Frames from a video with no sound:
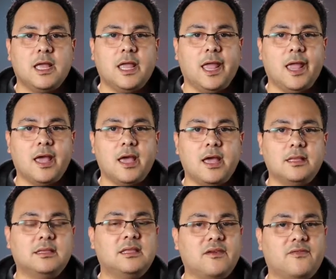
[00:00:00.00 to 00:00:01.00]

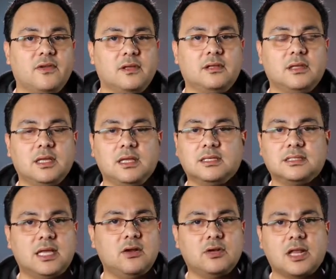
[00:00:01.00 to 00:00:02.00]
and definitely
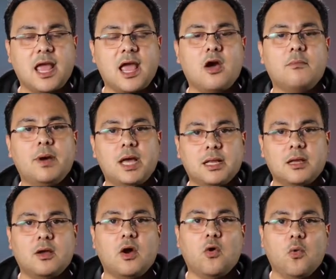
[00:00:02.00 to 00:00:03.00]
sit or down, but
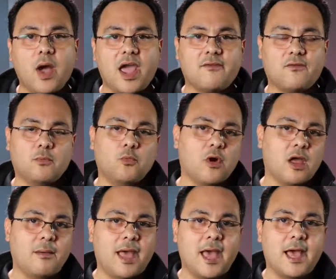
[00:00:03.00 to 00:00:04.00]
away from where
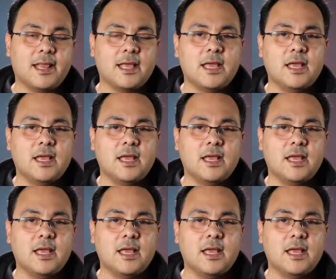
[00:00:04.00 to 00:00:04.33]
I'm at.